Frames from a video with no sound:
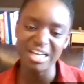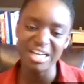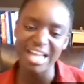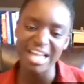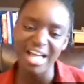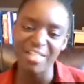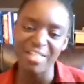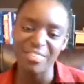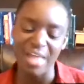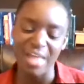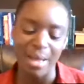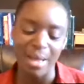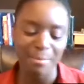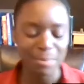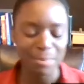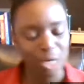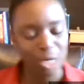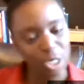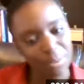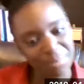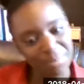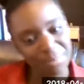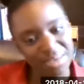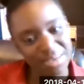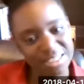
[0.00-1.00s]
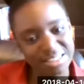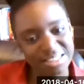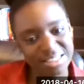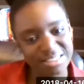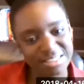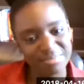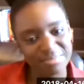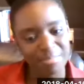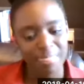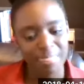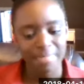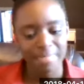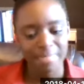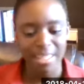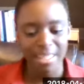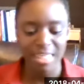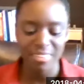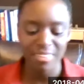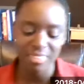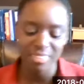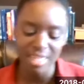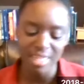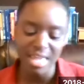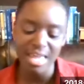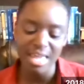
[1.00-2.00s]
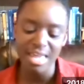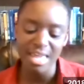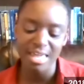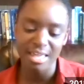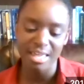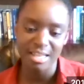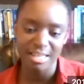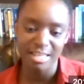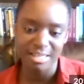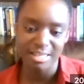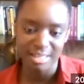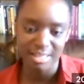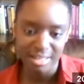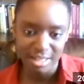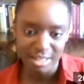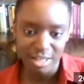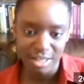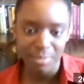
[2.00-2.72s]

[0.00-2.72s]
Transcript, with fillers: out that purpose and then